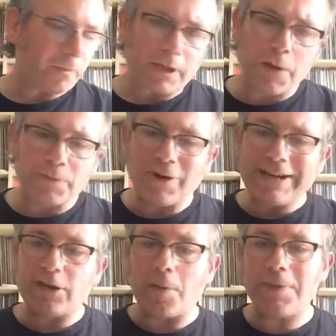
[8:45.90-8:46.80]

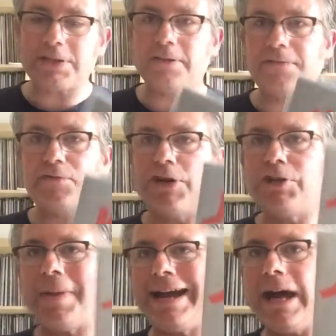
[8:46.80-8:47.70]
upgrade copies of 3
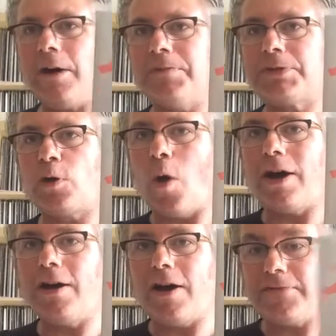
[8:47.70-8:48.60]
Japan albums,
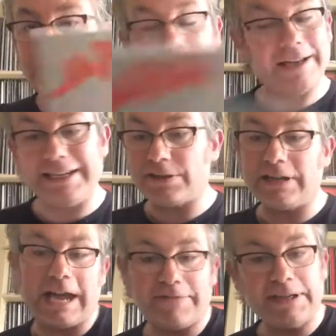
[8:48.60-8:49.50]
Quiet Life.
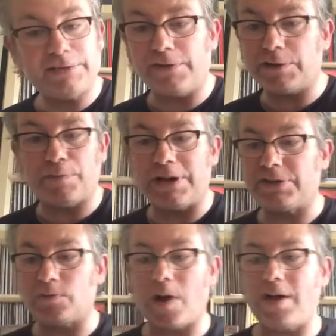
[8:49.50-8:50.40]
Everything's first press
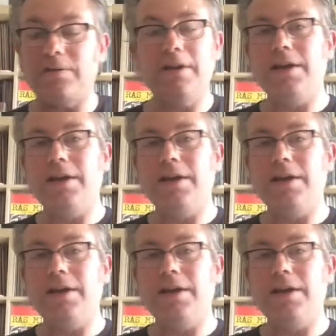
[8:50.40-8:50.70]
as well.